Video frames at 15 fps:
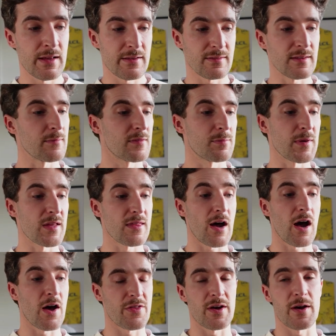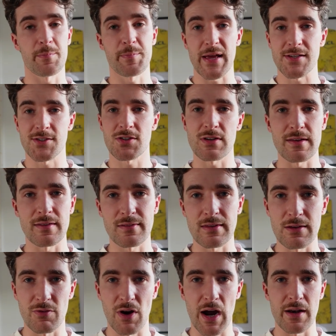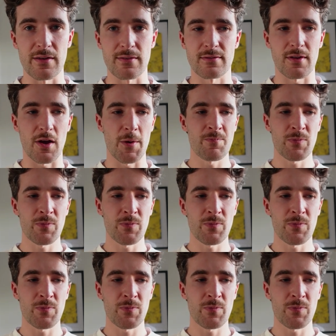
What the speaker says: seem to be the other best GC riders. So